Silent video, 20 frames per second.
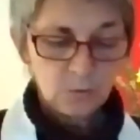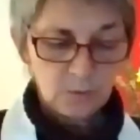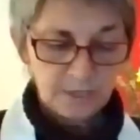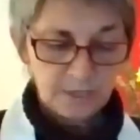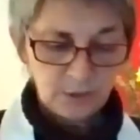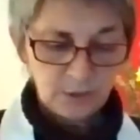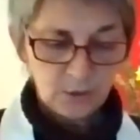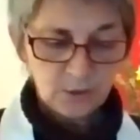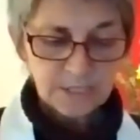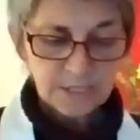
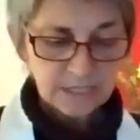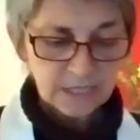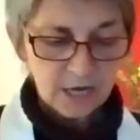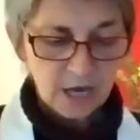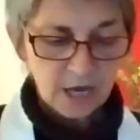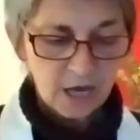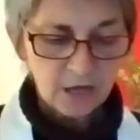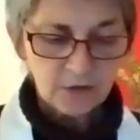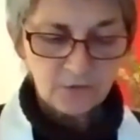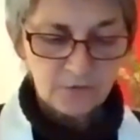We're not
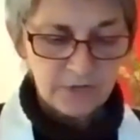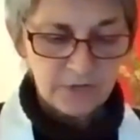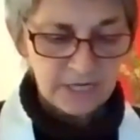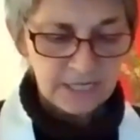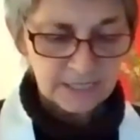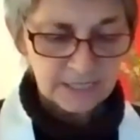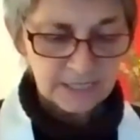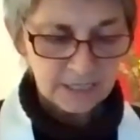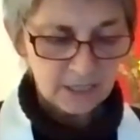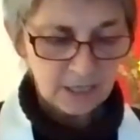
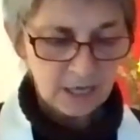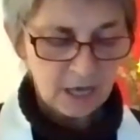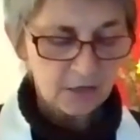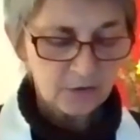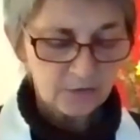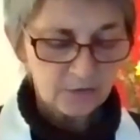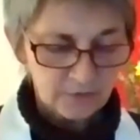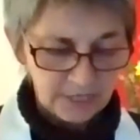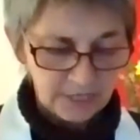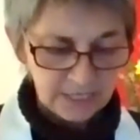
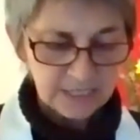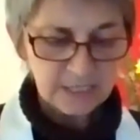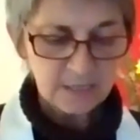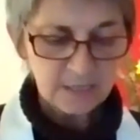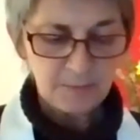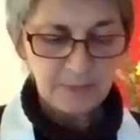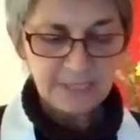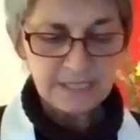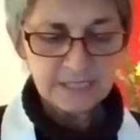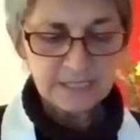
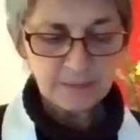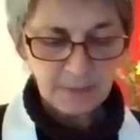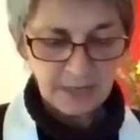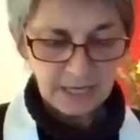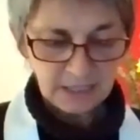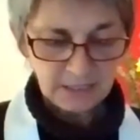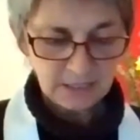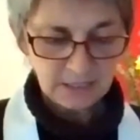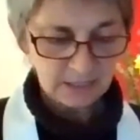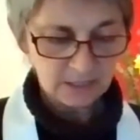unreasonably
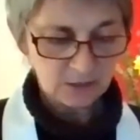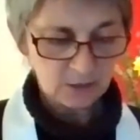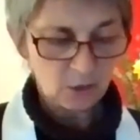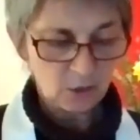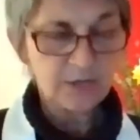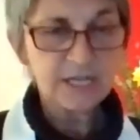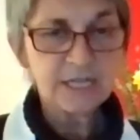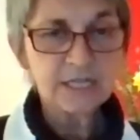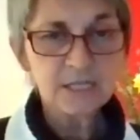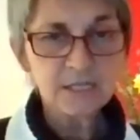dependent
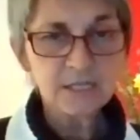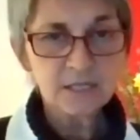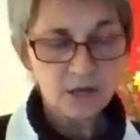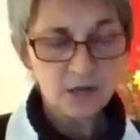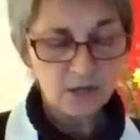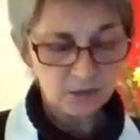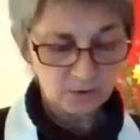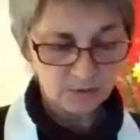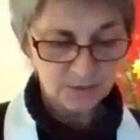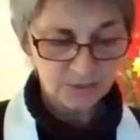on
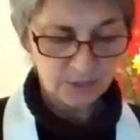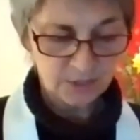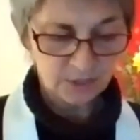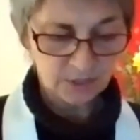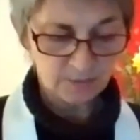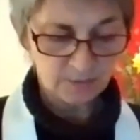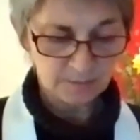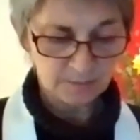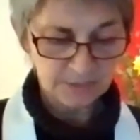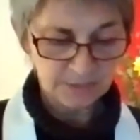external
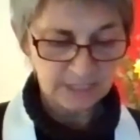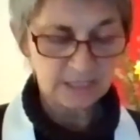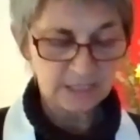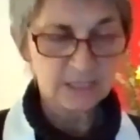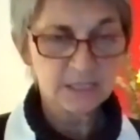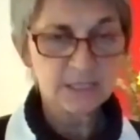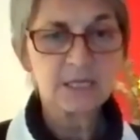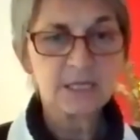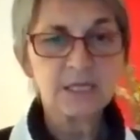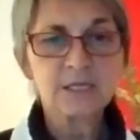
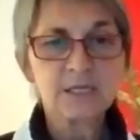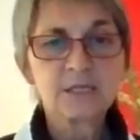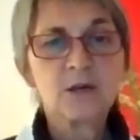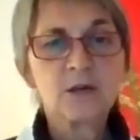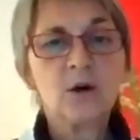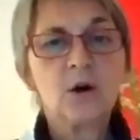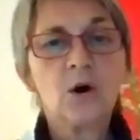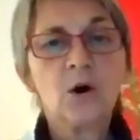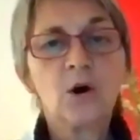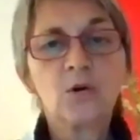
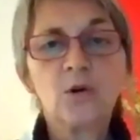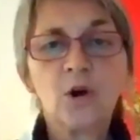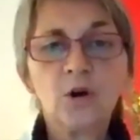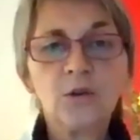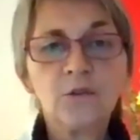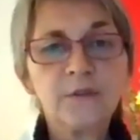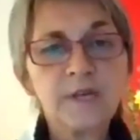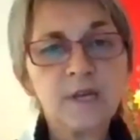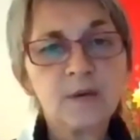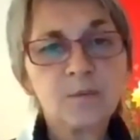circumstances or
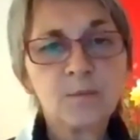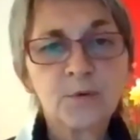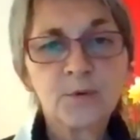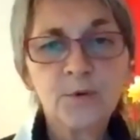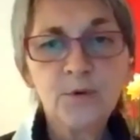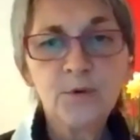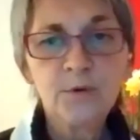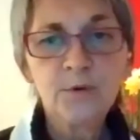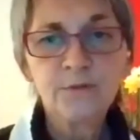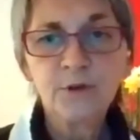on the
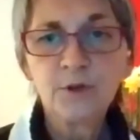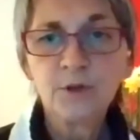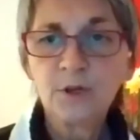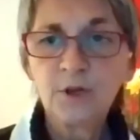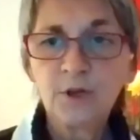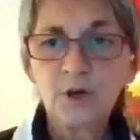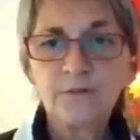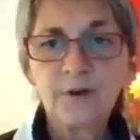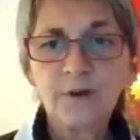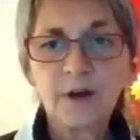
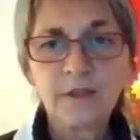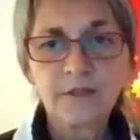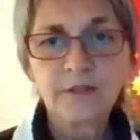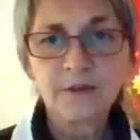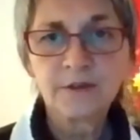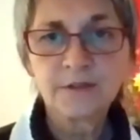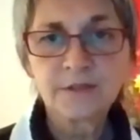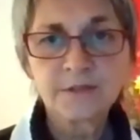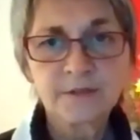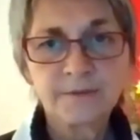approval of
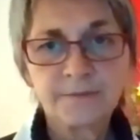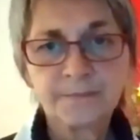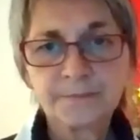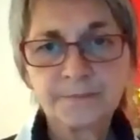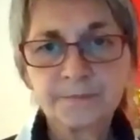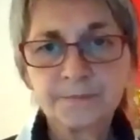others.